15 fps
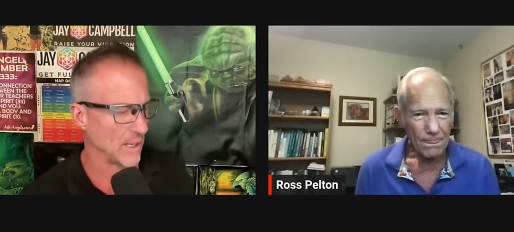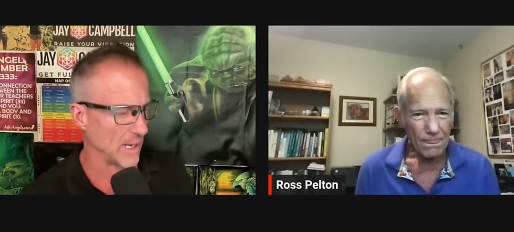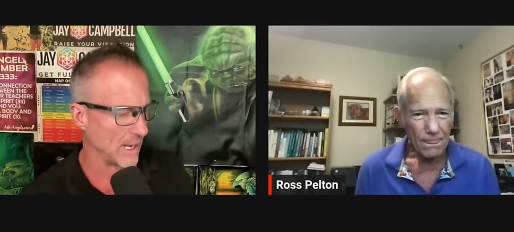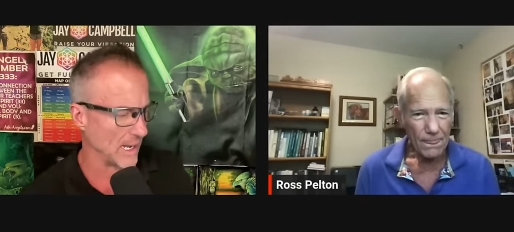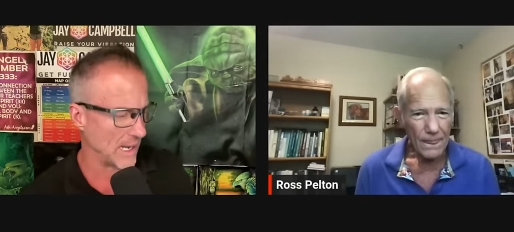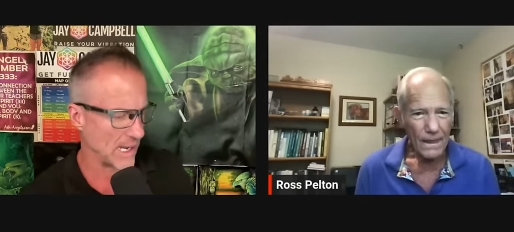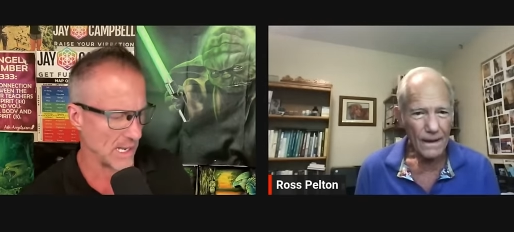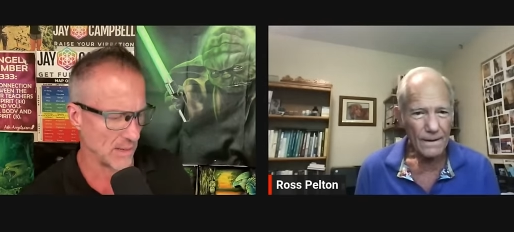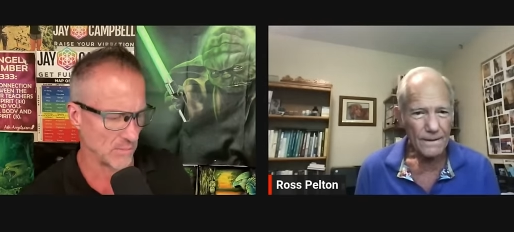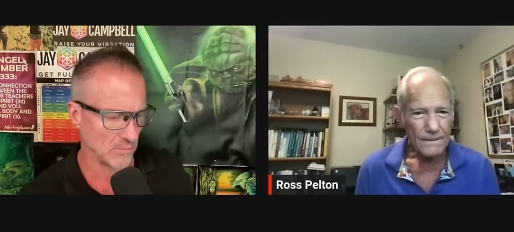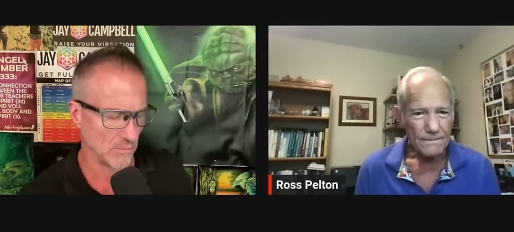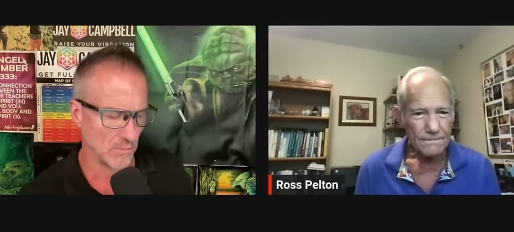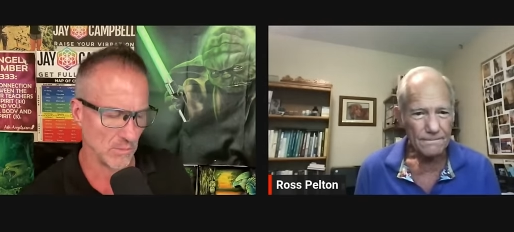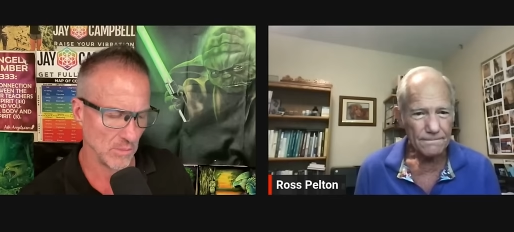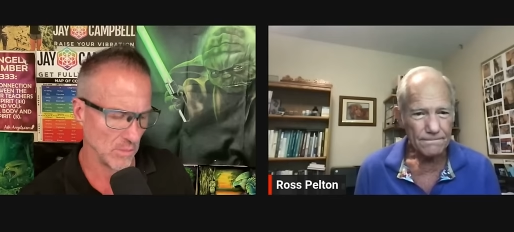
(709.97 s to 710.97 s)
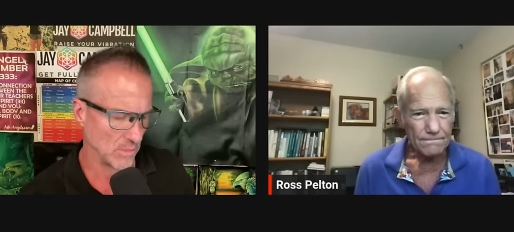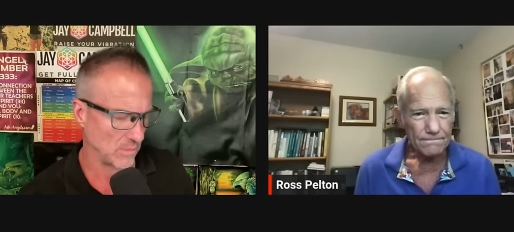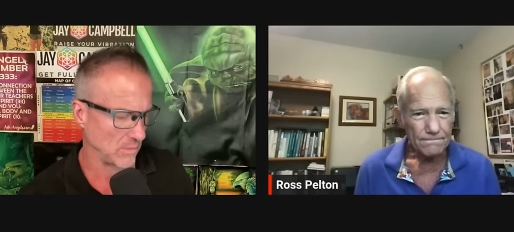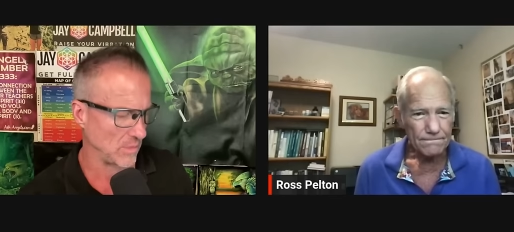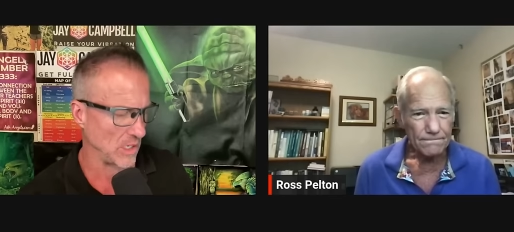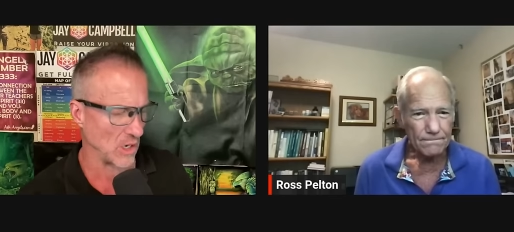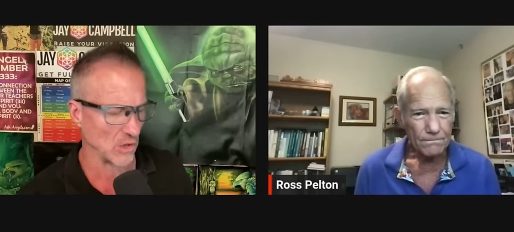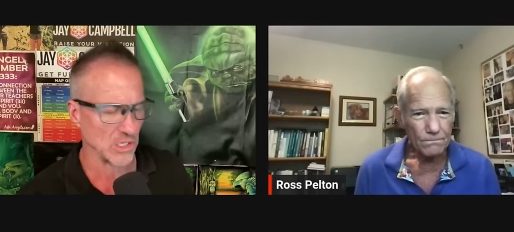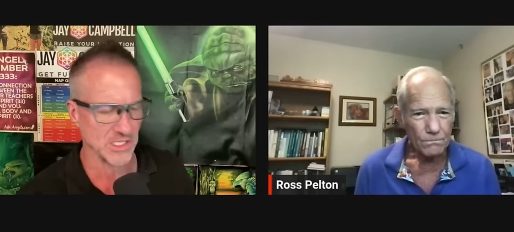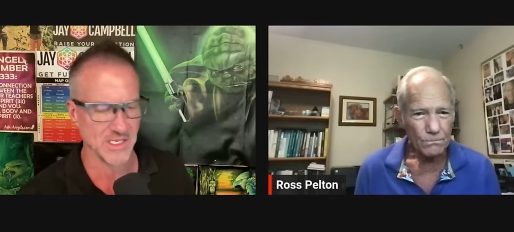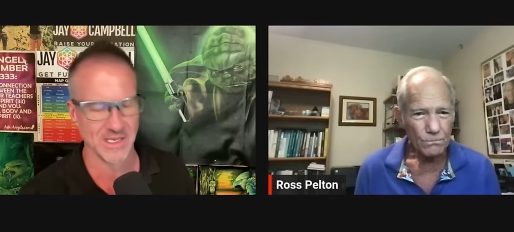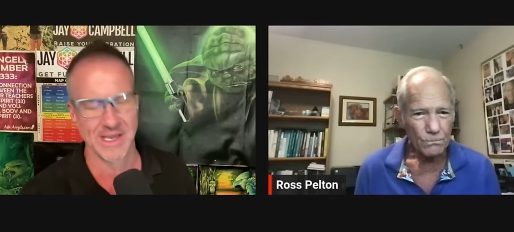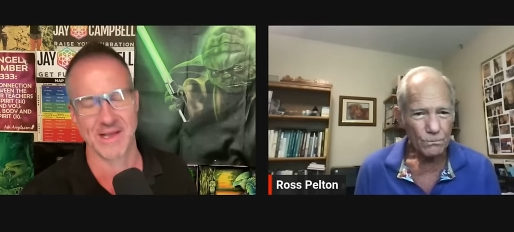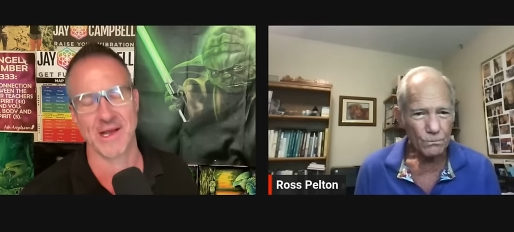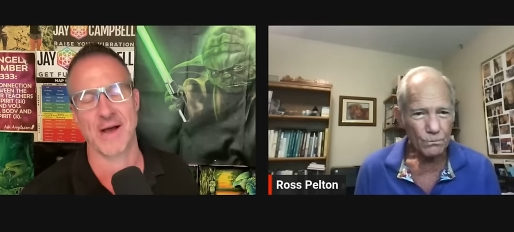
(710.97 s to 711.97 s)
Speaker 1: Um, you know, because
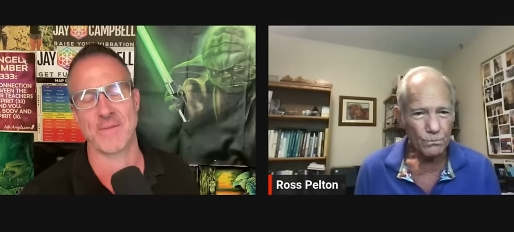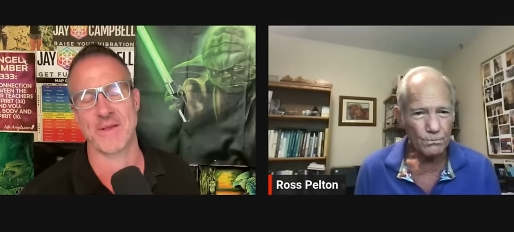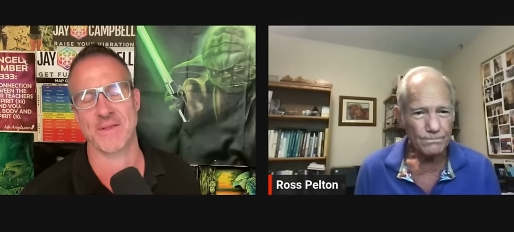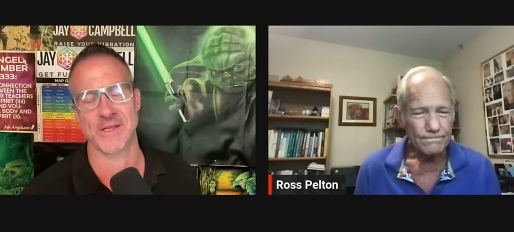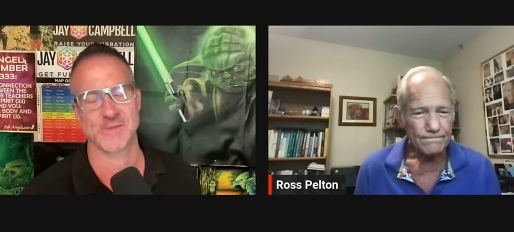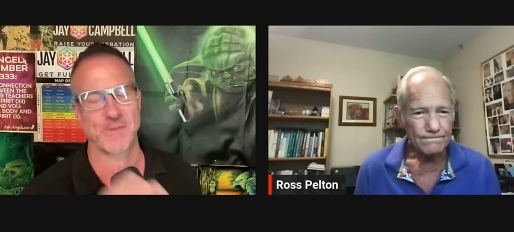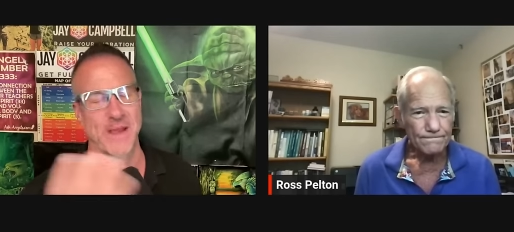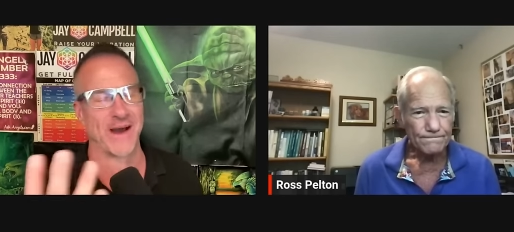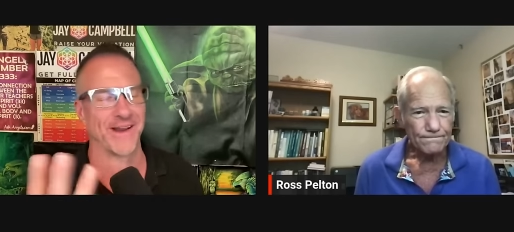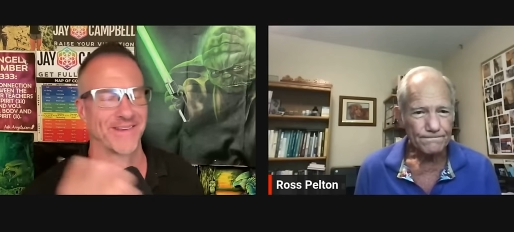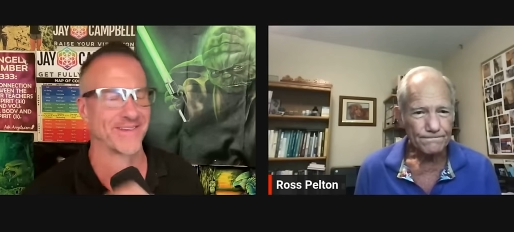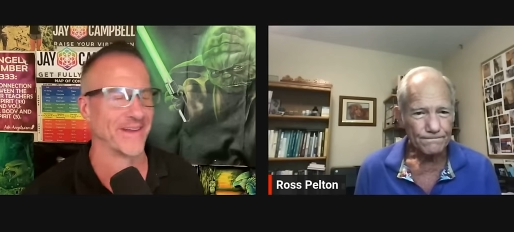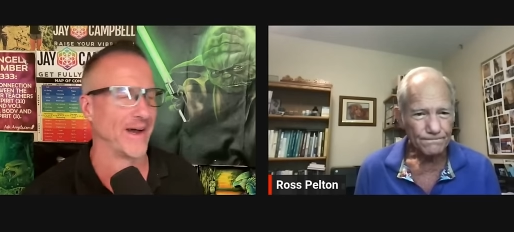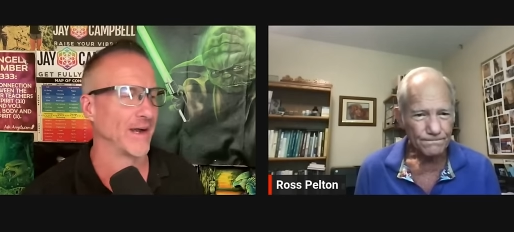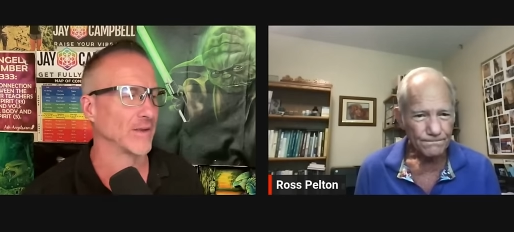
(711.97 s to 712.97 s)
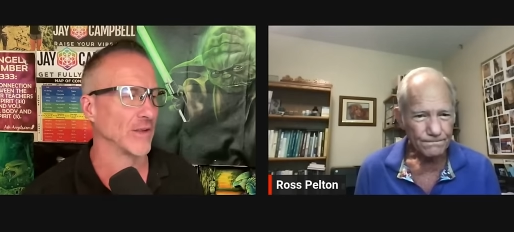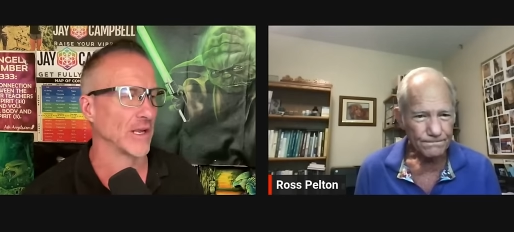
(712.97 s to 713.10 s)
uh, I mean, let's be honest, doc.